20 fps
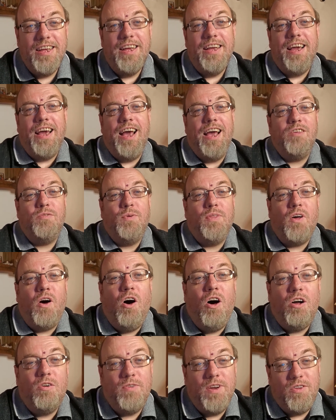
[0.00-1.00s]
As with
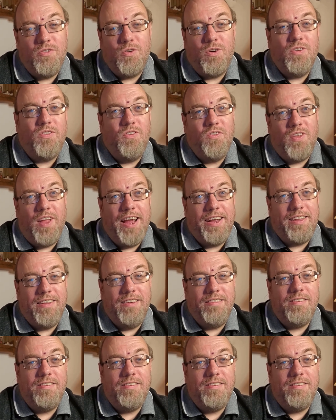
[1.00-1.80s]
all resources like this,